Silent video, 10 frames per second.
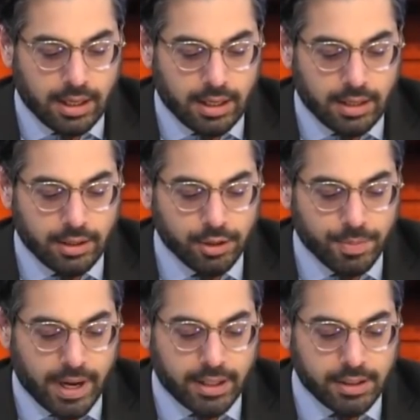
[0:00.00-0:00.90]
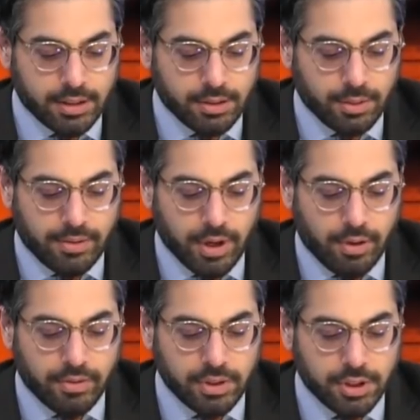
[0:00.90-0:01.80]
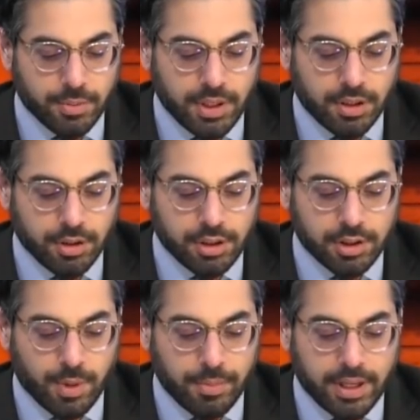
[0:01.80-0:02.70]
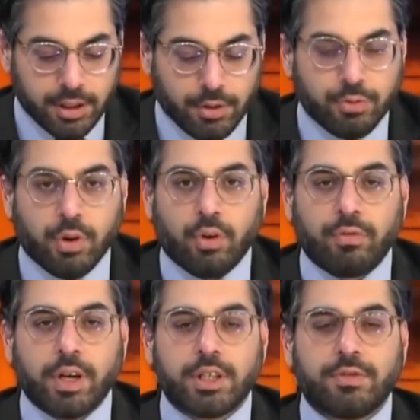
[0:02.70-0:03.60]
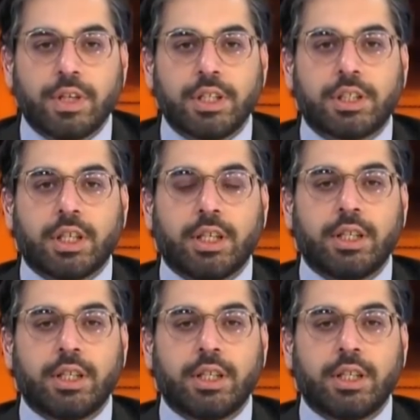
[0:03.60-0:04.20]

Newsmax, we have no evidence Dominion uses Smartmatic software or vice versa,